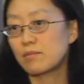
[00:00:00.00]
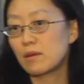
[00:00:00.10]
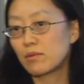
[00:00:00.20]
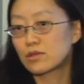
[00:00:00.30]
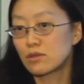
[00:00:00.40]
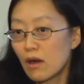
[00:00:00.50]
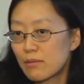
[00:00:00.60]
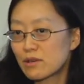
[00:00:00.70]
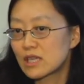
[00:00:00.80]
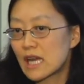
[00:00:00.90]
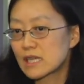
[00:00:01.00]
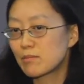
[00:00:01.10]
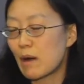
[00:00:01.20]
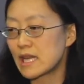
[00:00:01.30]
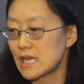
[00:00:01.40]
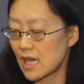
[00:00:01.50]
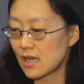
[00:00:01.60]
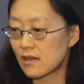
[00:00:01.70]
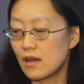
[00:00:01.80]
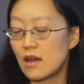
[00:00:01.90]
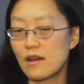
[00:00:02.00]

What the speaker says: people do optogenetics by taking a